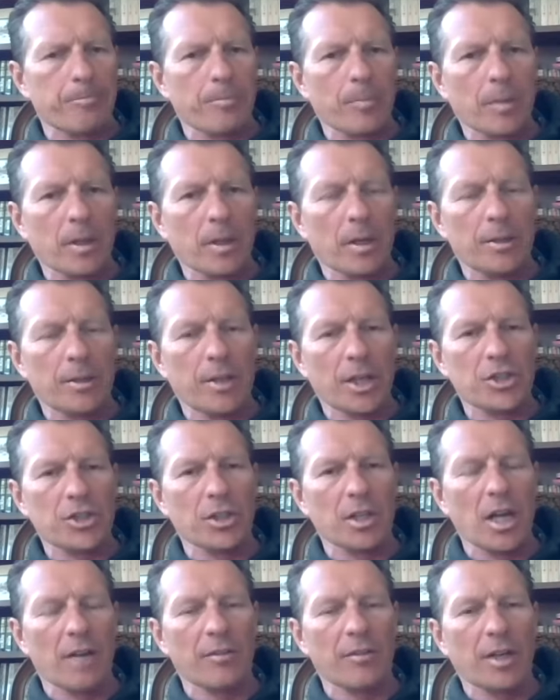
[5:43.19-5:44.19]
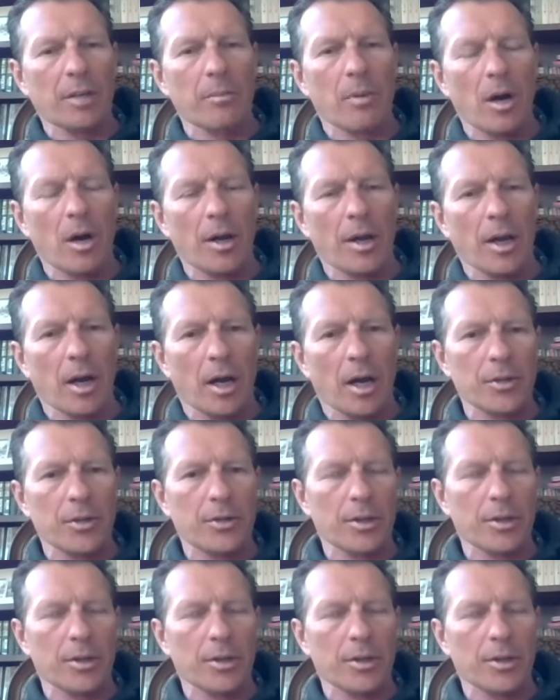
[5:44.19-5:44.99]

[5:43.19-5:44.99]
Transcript: a national governing body under